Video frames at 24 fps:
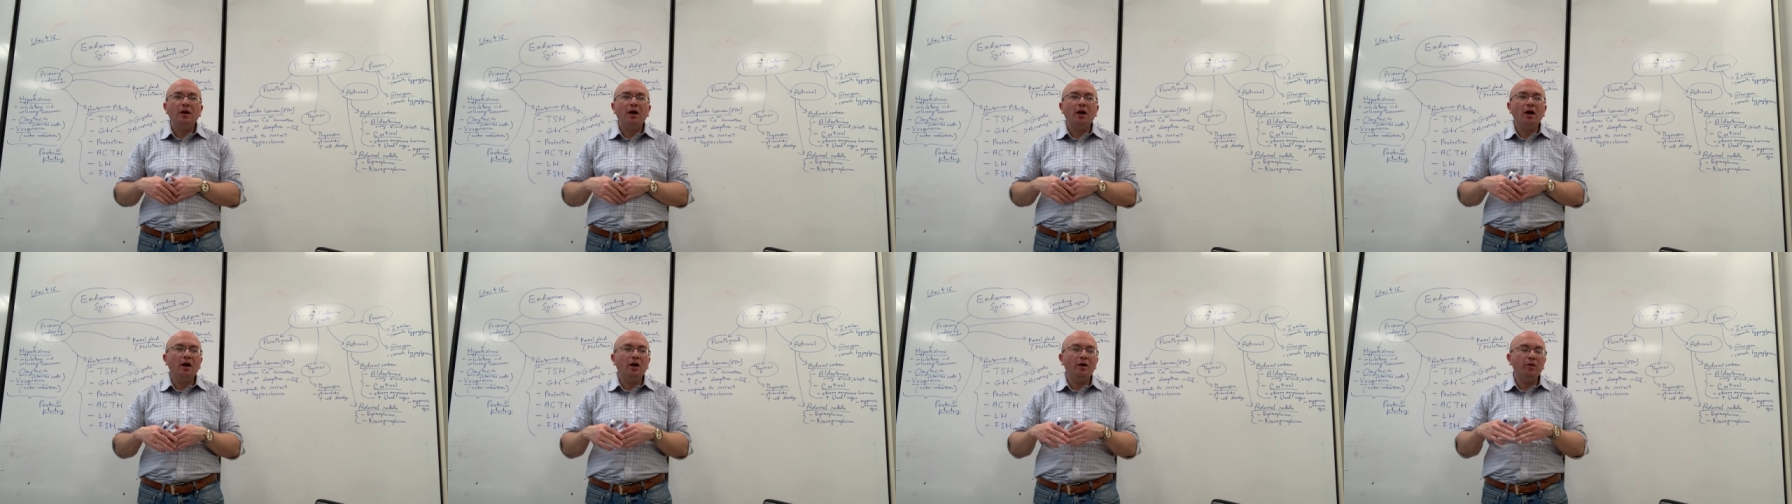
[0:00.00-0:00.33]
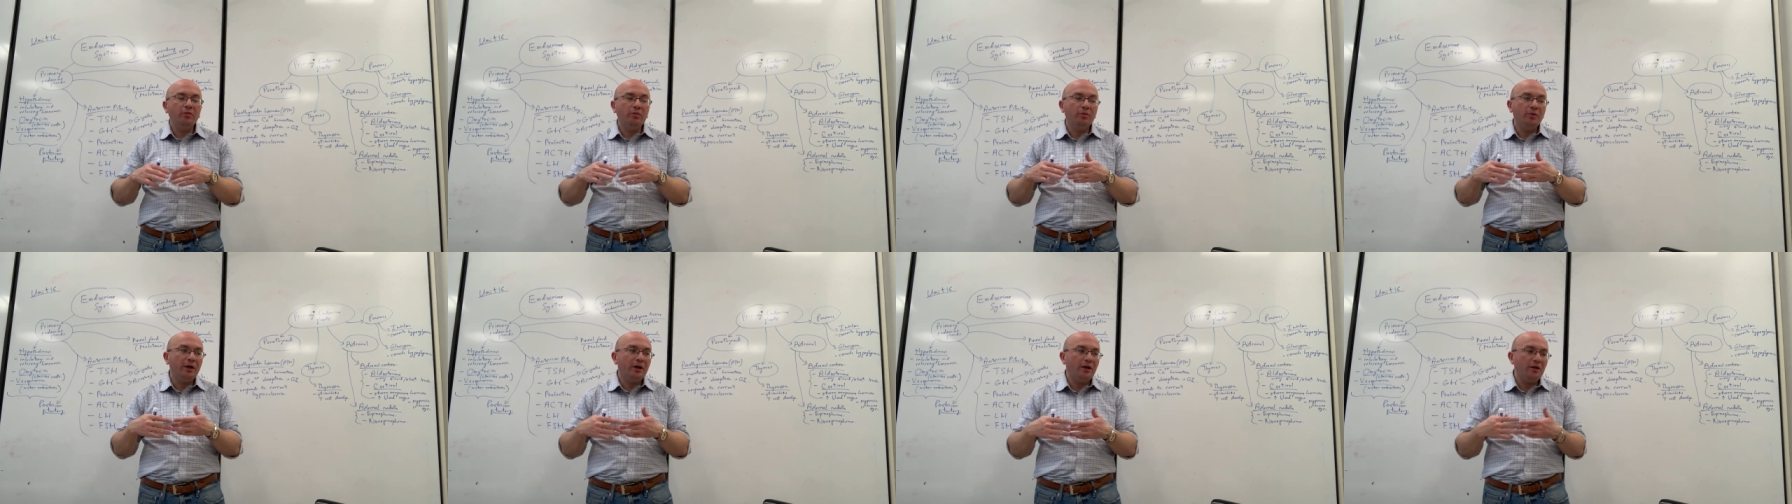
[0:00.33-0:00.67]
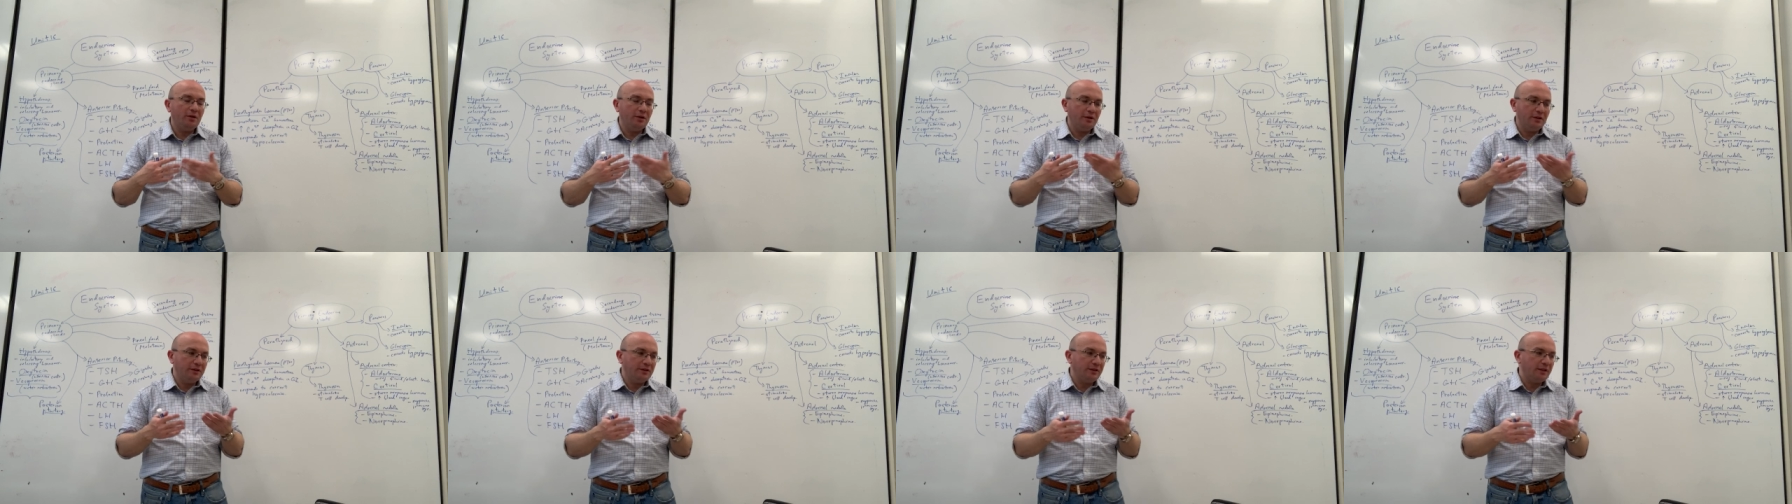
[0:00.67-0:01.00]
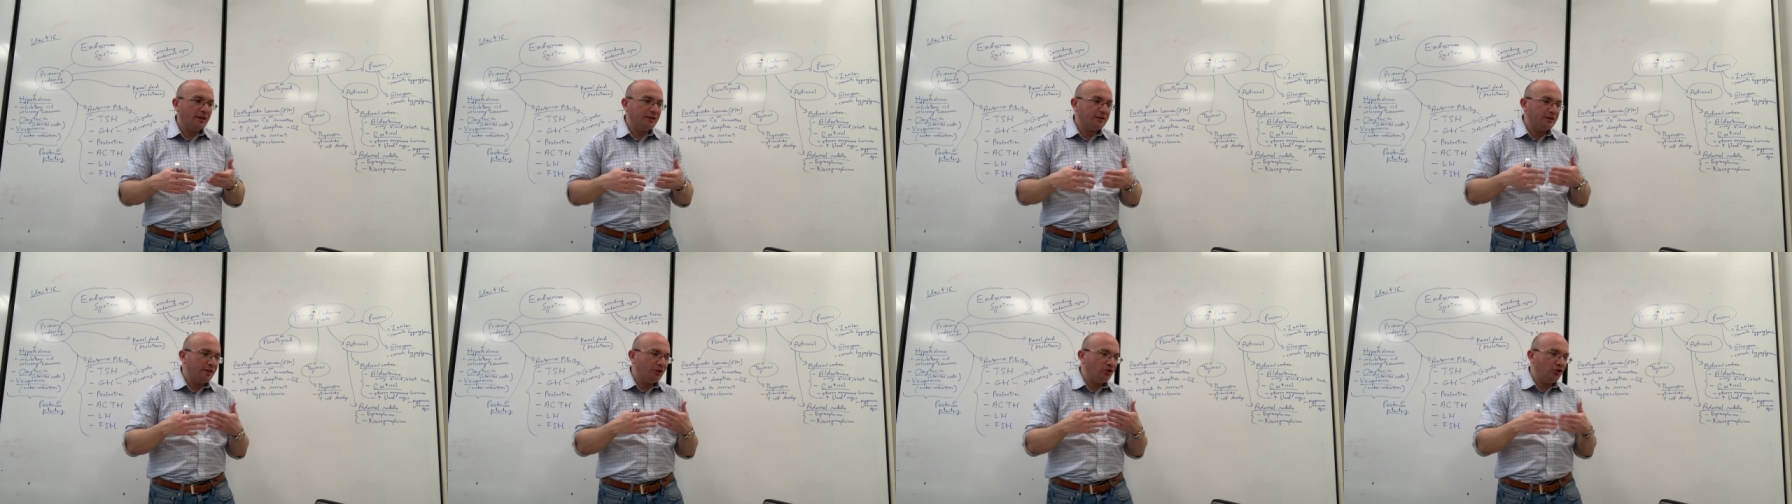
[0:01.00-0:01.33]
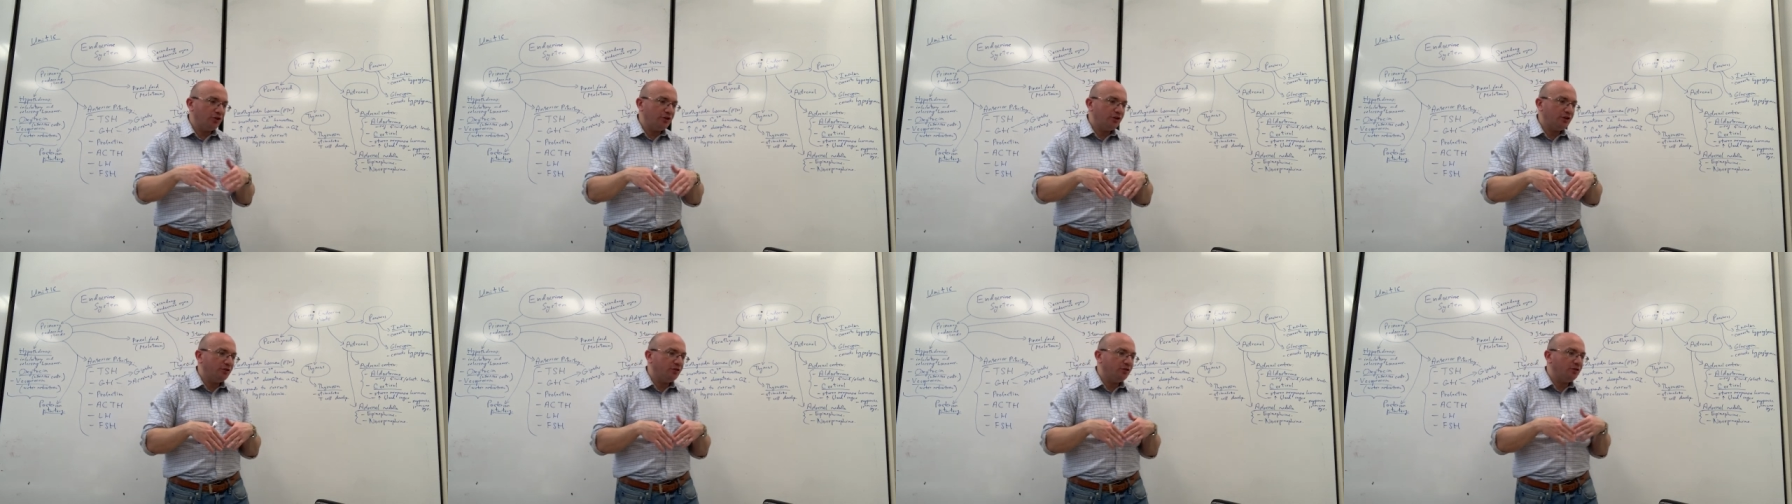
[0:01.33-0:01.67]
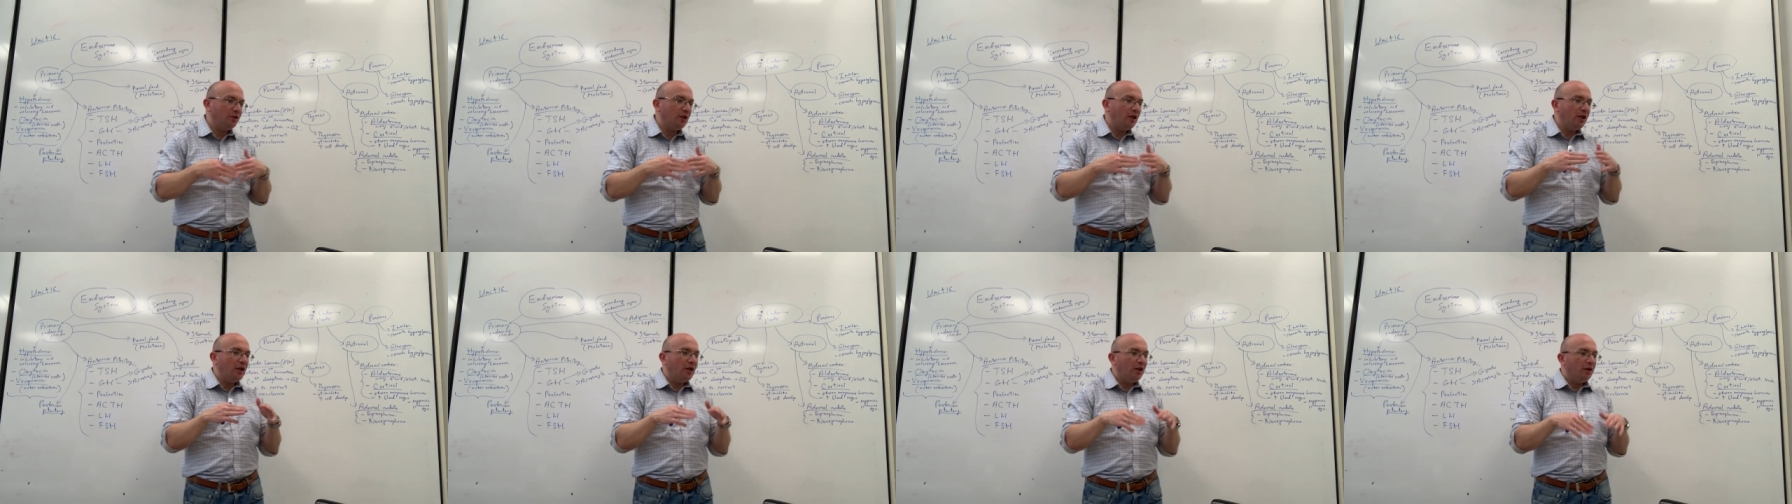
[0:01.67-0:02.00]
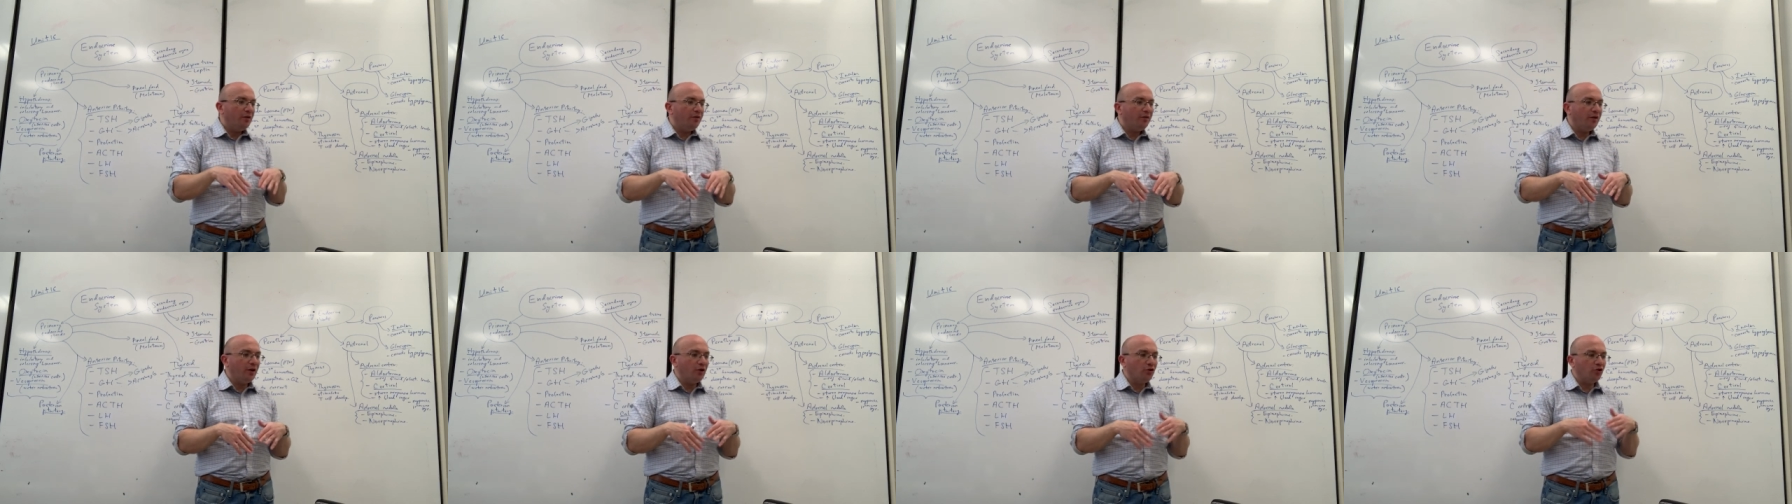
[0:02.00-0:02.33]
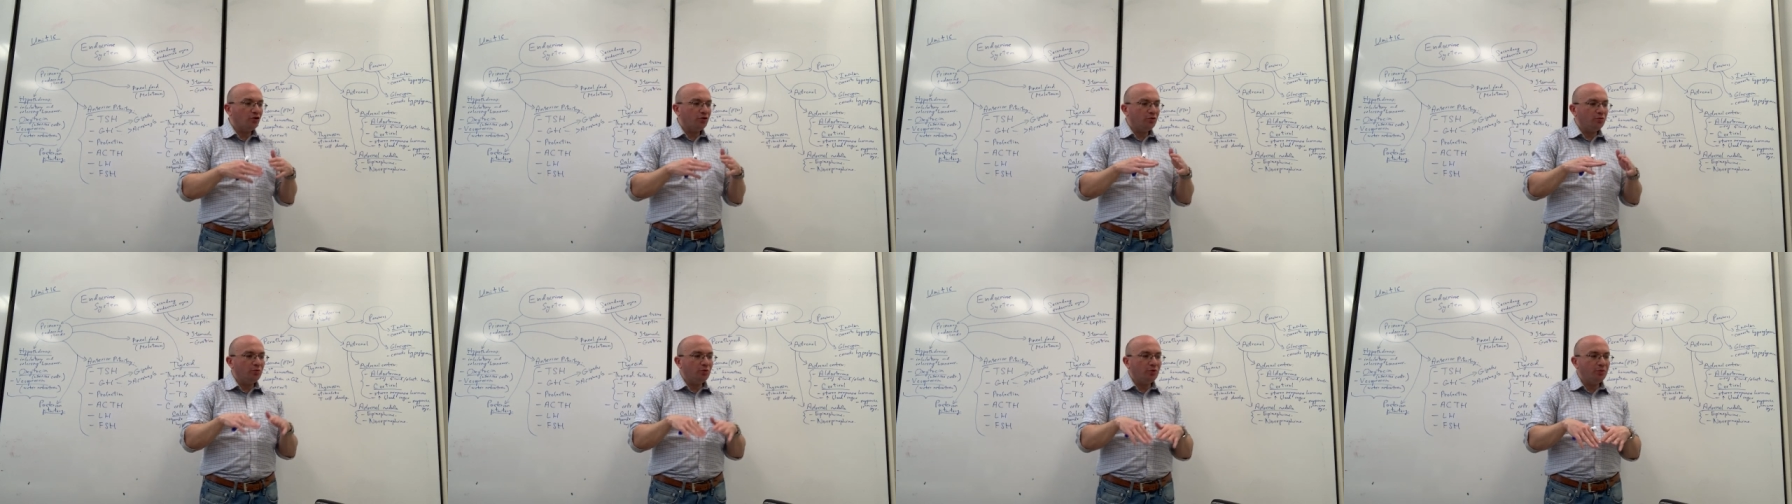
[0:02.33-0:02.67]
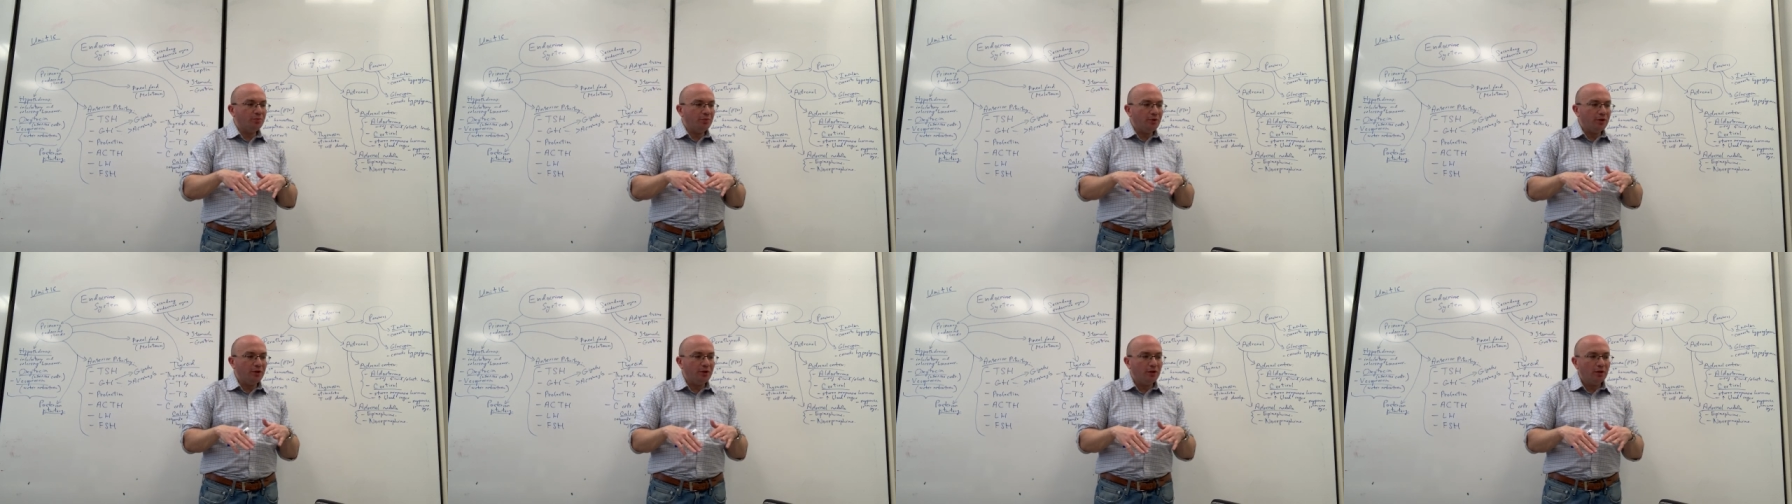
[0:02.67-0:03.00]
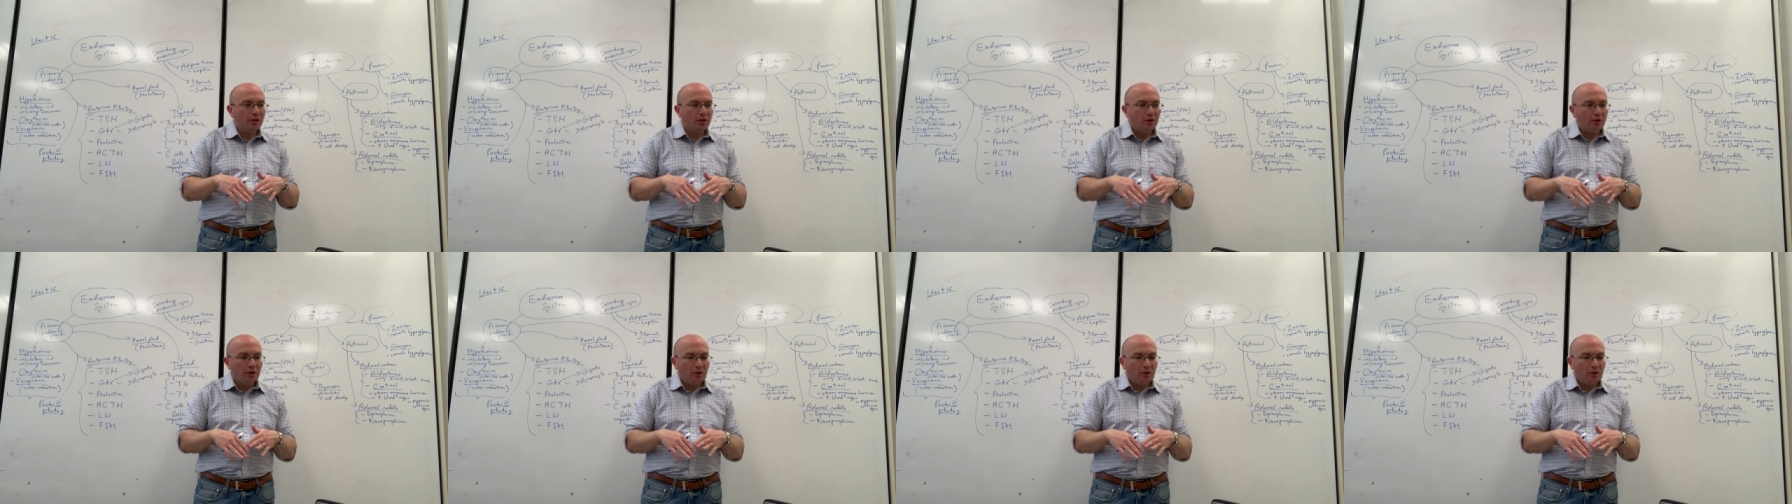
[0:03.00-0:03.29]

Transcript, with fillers: uh, where in this case digestive function would be